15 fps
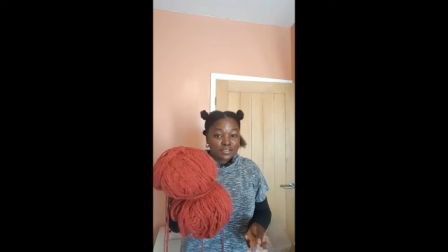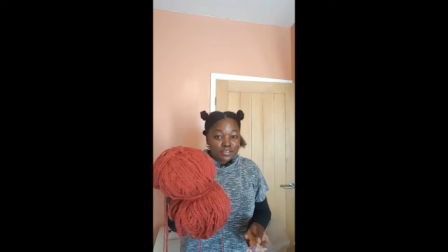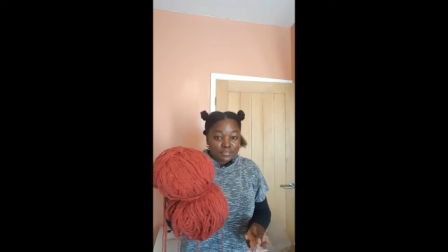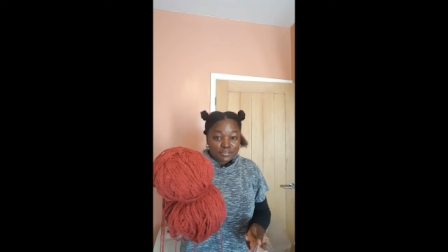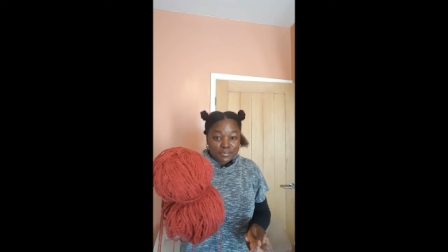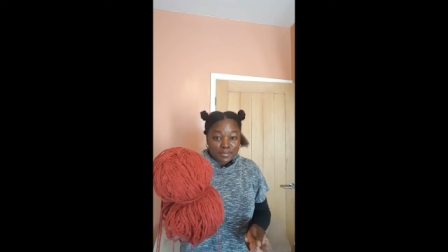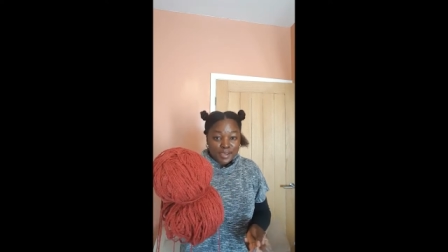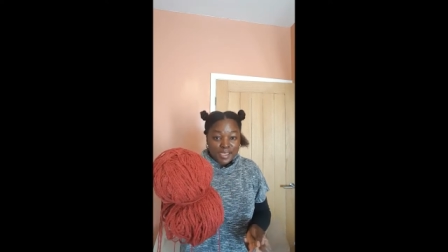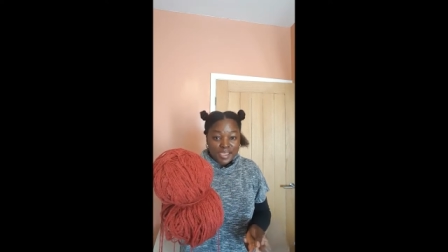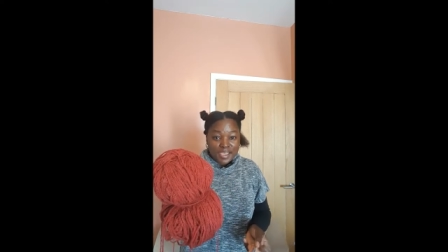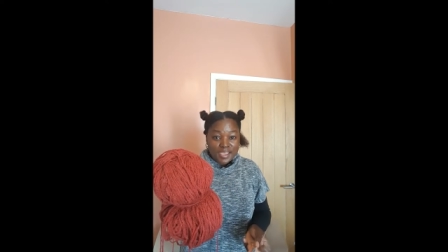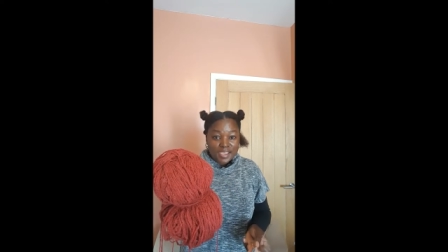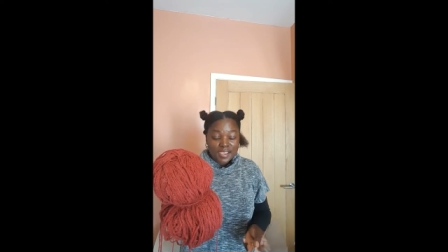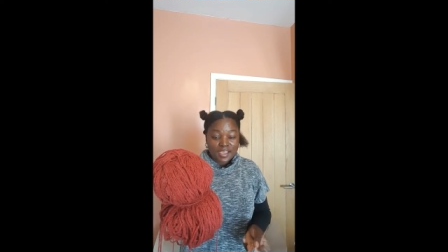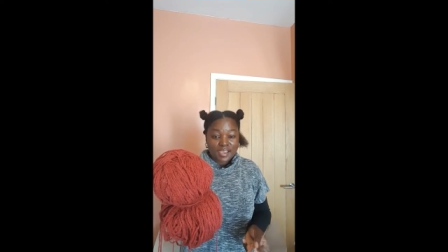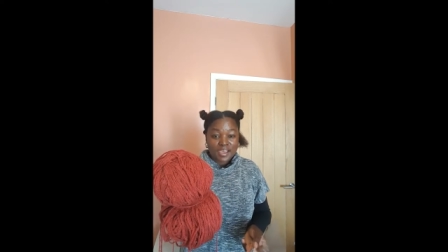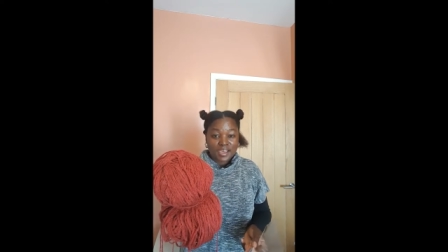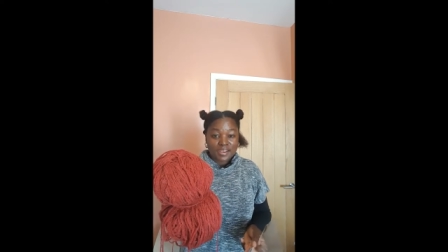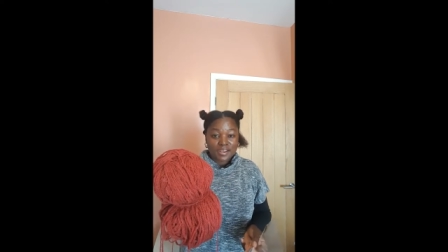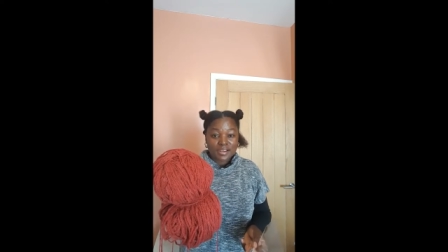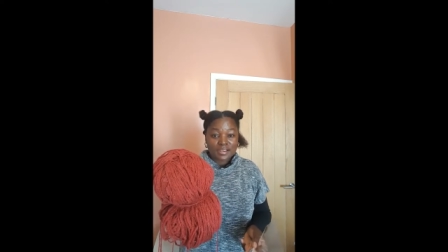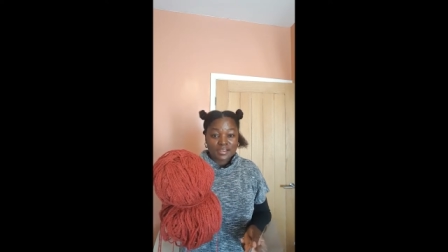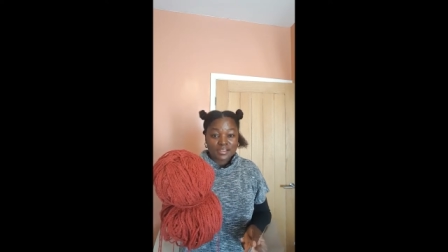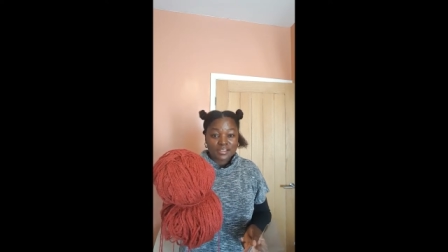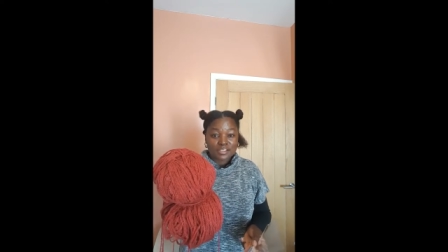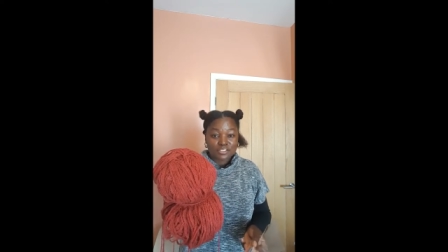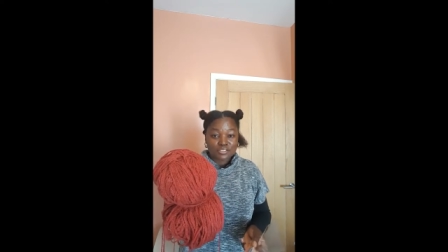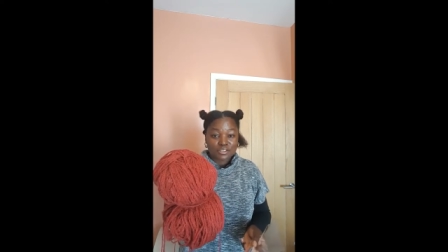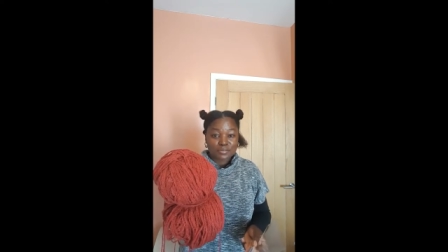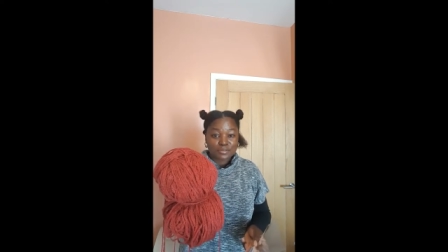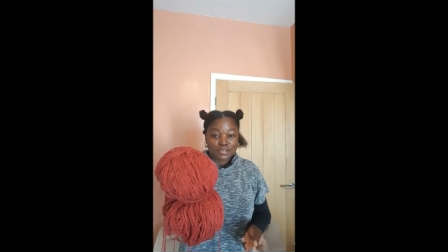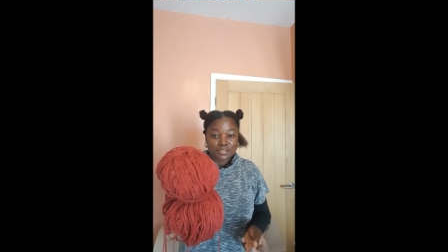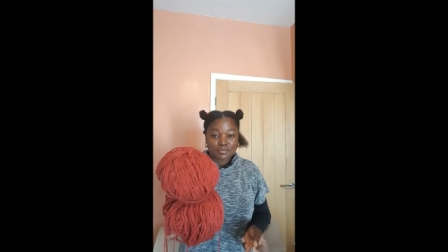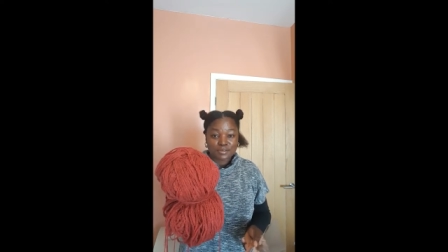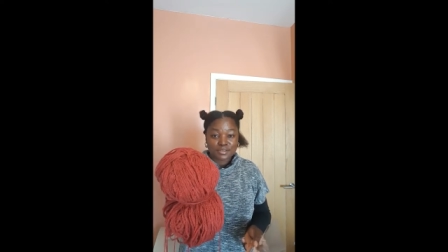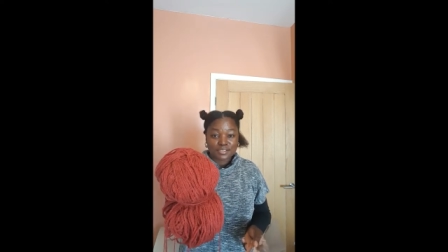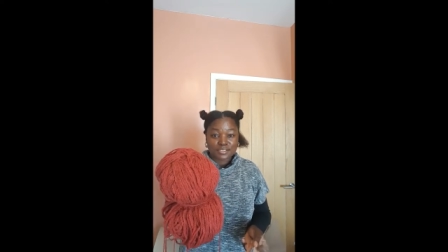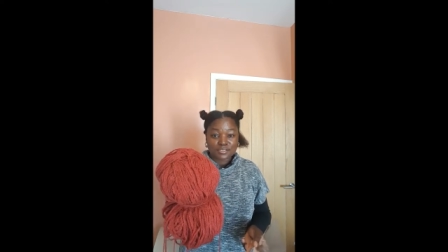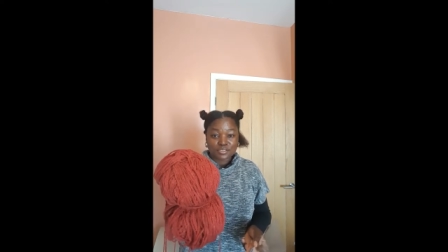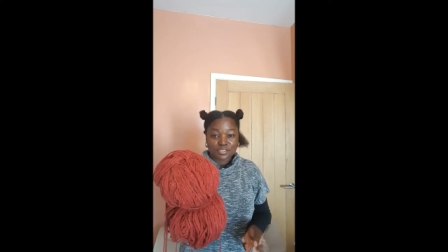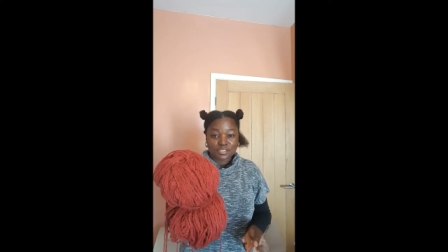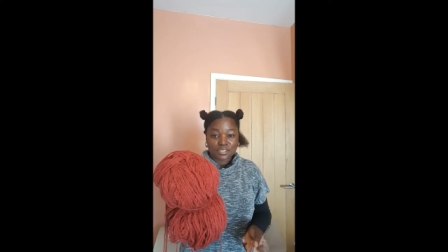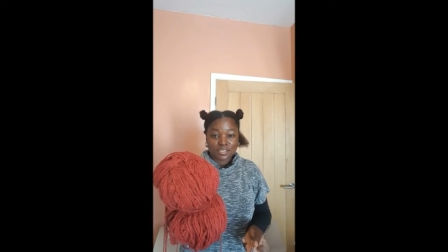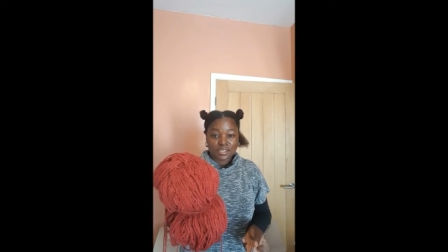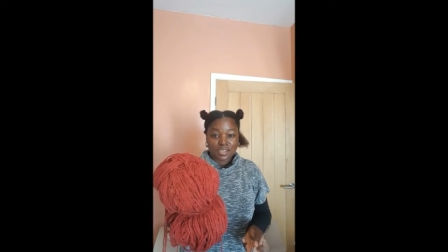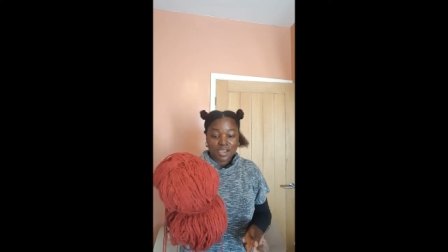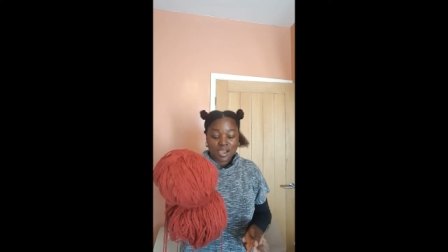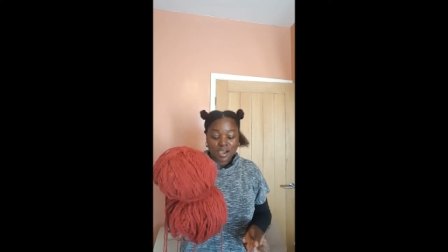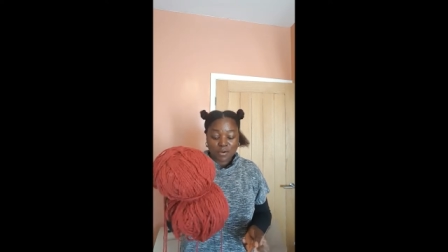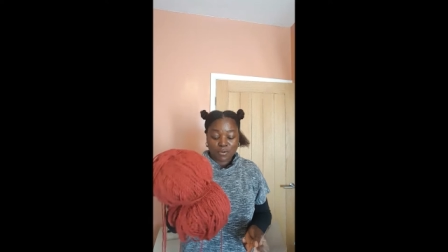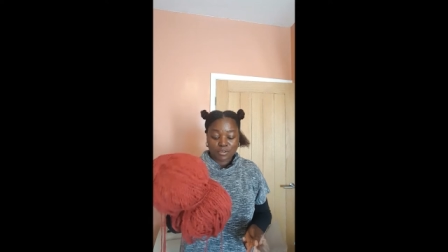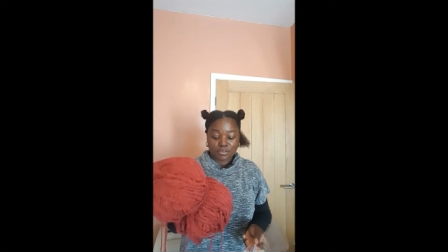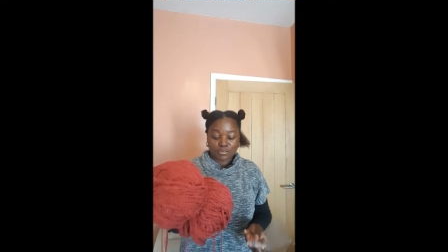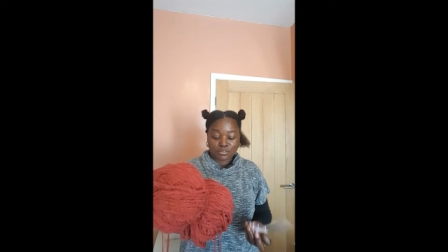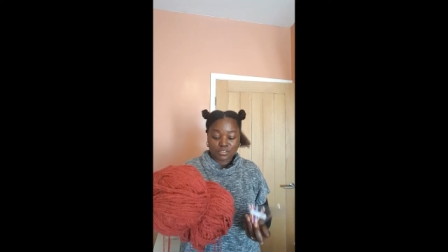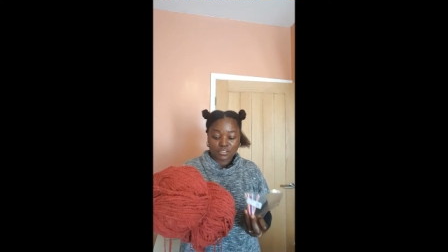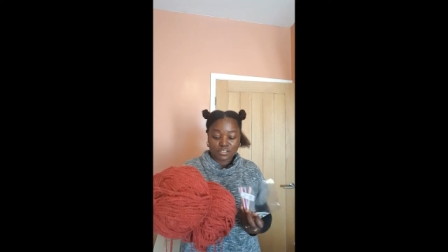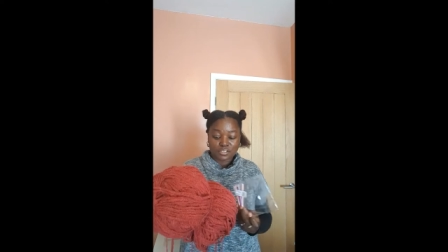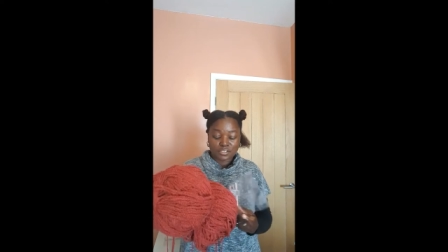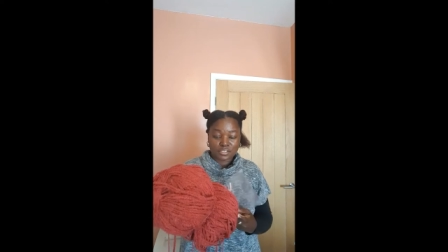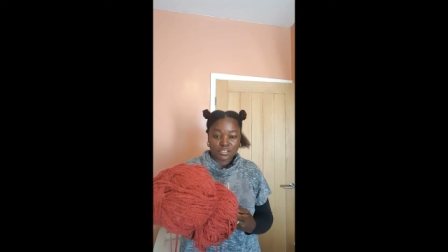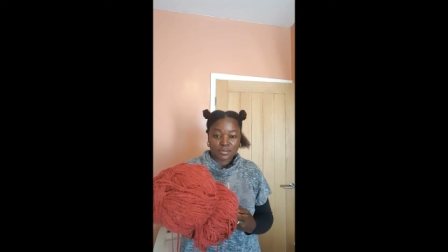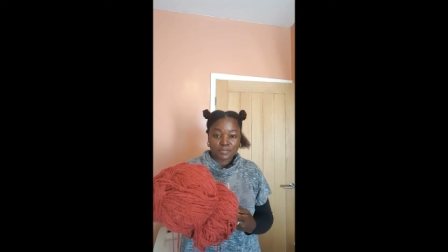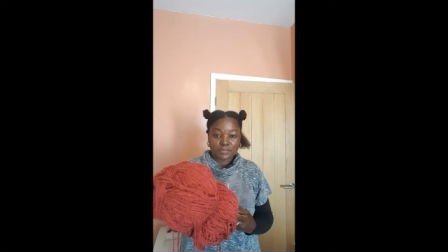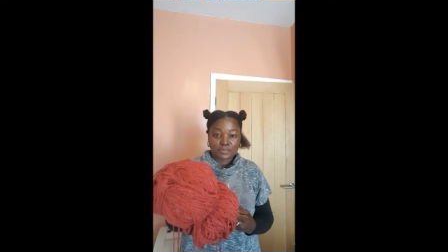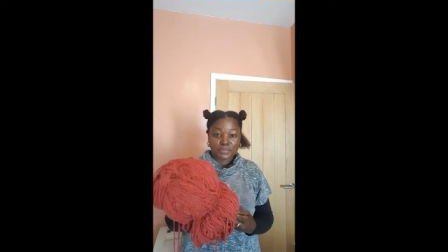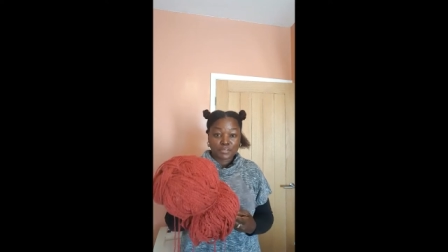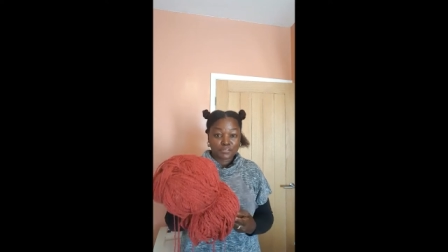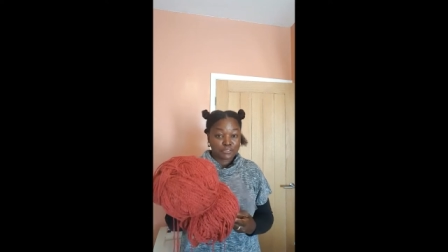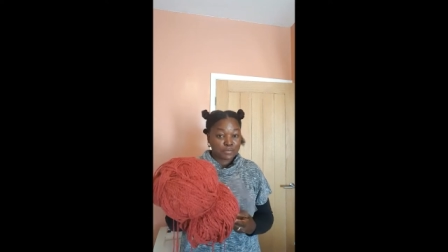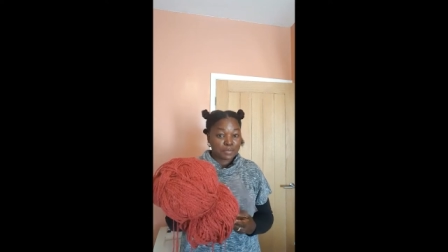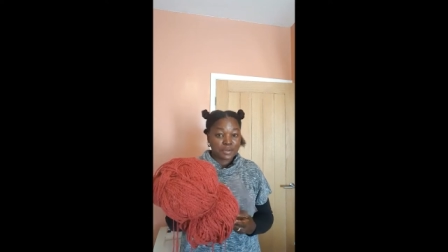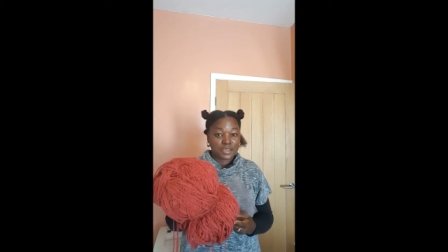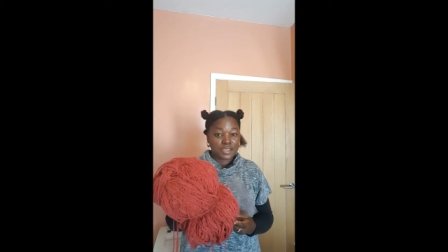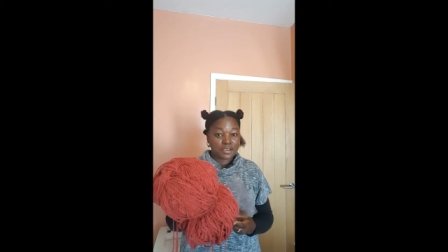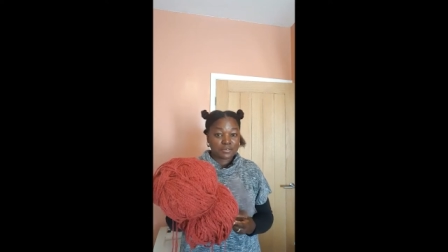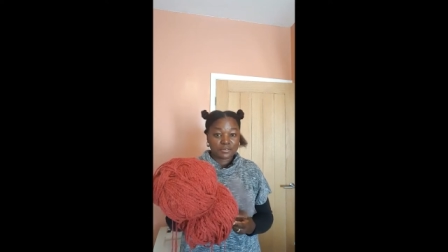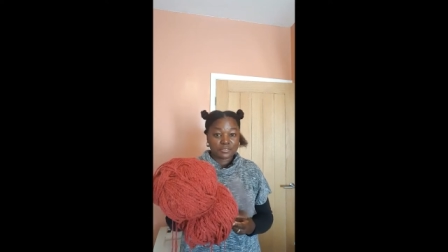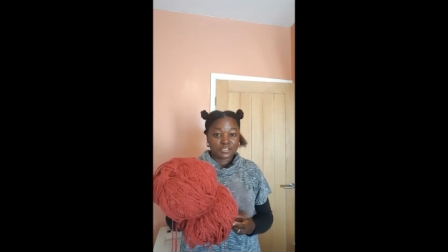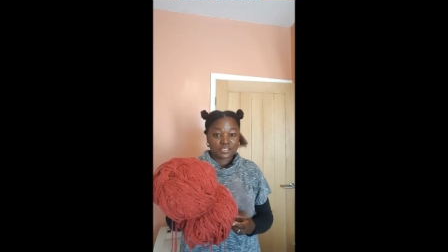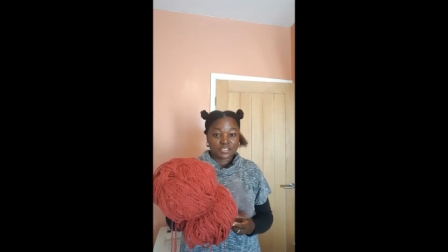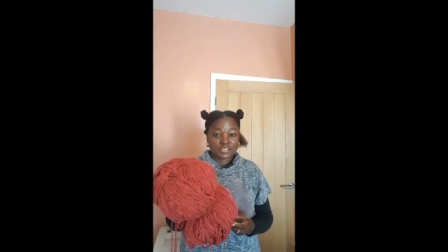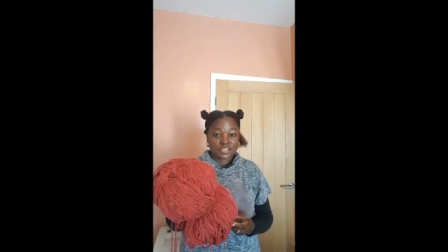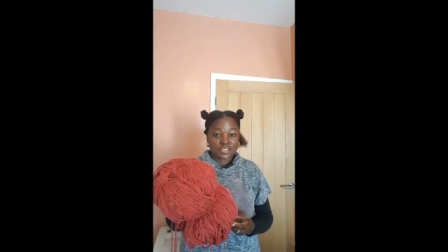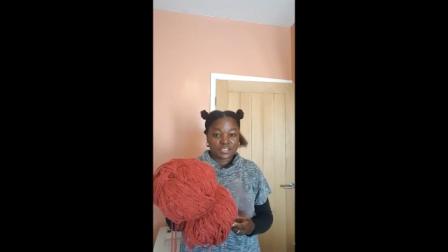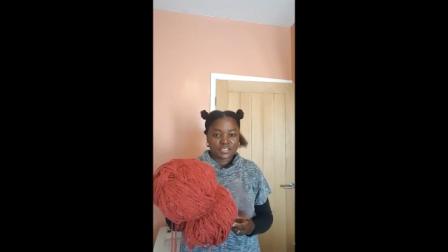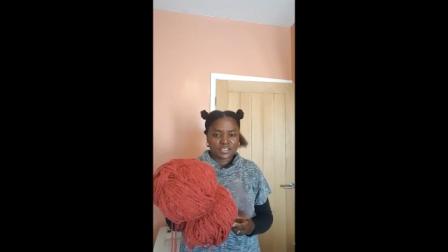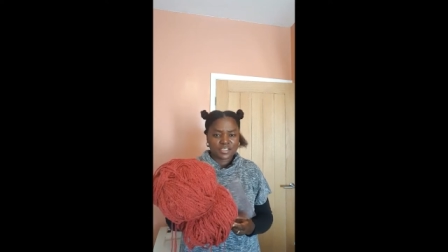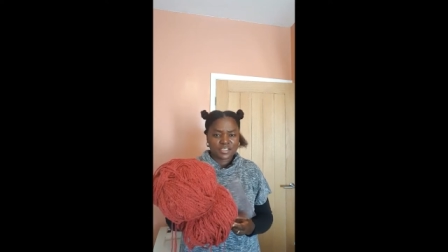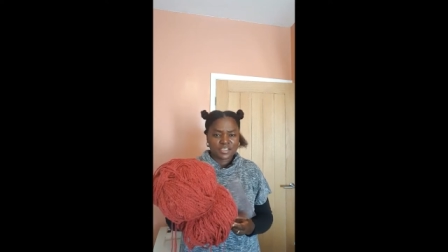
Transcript: for my hair and the lady in the shop she's waiting to see how i use this for my hair because she says